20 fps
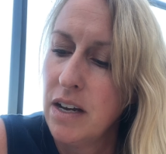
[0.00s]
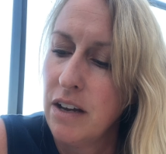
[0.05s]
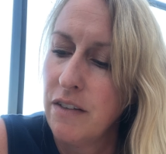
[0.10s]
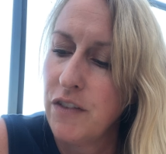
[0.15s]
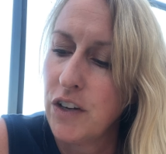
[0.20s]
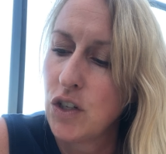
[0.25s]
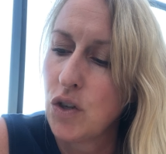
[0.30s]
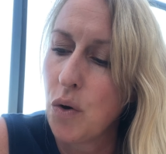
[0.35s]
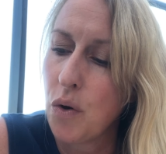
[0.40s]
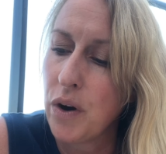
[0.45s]

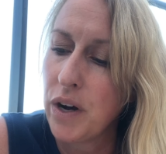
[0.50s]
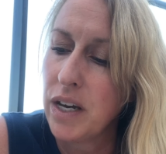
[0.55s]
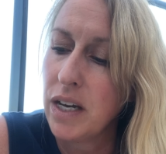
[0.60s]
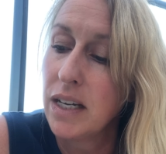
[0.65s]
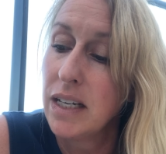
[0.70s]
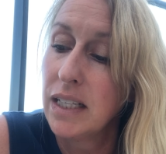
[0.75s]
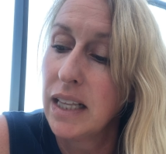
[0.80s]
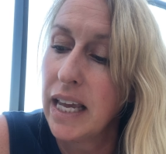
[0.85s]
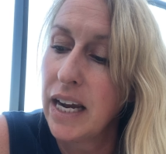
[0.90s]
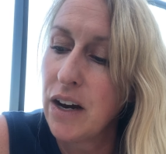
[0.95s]
Victoria
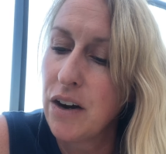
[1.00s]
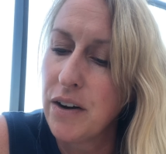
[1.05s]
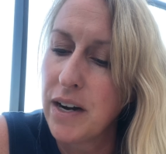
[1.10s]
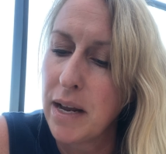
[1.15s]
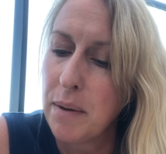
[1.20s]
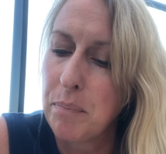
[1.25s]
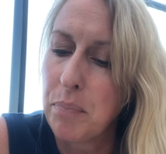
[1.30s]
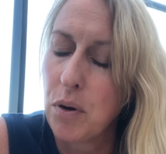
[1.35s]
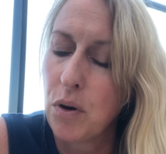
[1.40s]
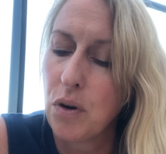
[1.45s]
glared
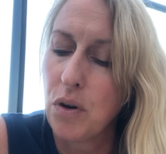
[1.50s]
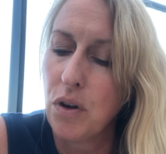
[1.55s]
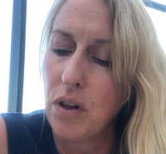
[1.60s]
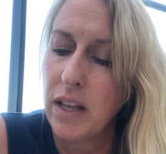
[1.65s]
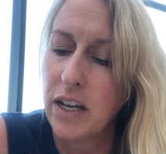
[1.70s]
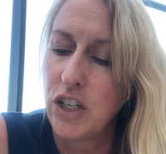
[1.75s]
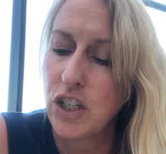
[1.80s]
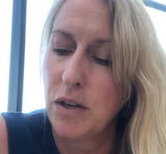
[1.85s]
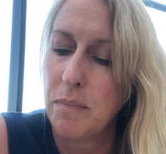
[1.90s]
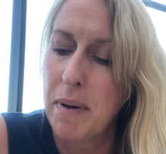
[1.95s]
at Pearl
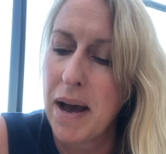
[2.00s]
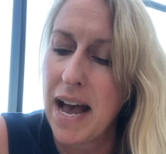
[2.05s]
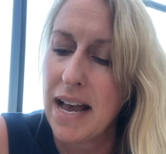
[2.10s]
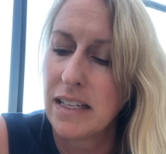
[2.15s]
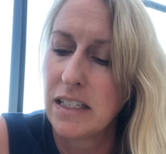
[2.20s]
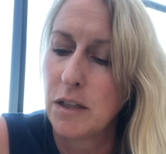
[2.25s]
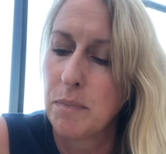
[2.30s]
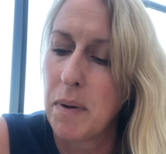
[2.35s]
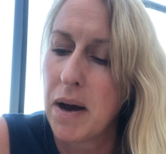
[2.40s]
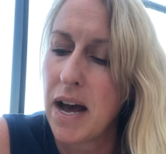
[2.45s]
as she
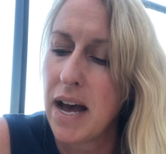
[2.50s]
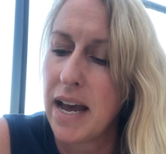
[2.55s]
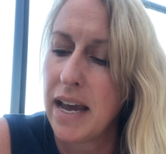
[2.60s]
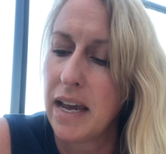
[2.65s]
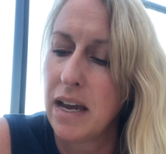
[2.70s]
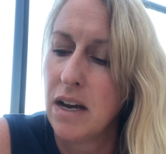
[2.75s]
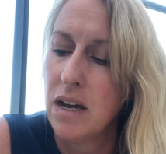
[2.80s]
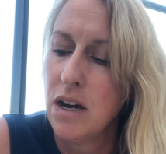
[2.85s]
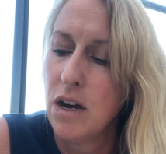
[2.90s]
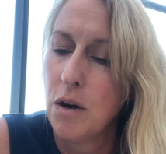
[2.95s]
passed by.
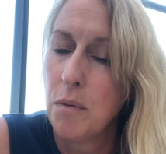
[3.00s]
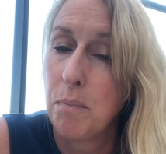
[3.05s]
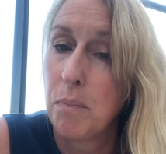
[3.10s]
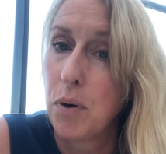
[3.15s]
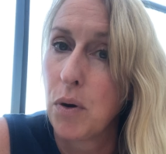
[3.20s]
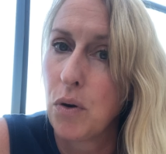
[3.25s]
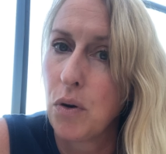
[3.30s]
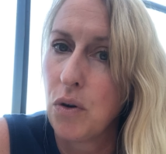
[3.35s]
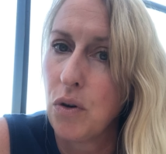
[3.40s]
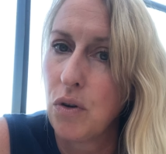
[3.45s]

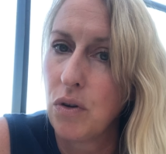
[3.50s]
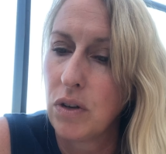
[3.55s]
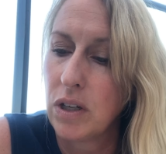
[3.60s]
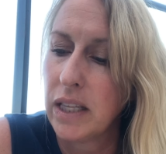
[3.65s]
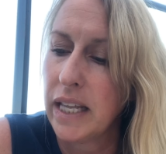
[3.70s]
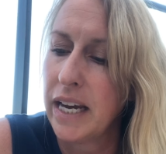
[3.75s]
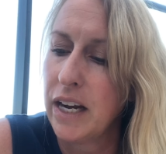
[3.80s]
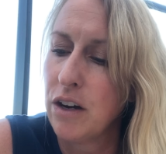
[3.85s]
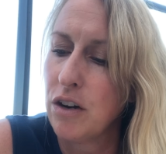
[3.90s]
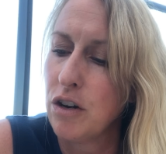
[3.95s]
Pearl
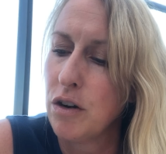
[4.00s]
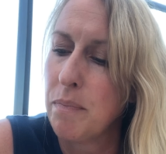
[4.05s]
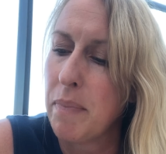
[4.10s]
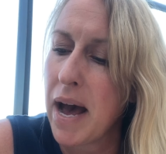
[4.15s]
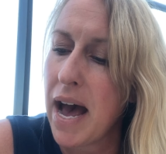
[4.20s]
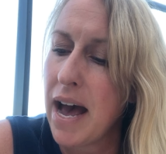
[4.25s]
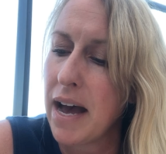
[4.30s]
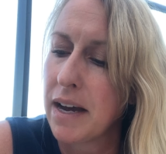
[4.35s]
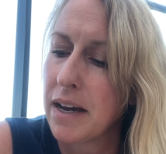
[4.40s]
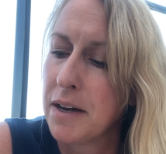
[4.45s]
glared
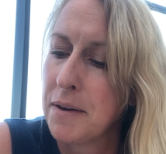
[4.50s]
back.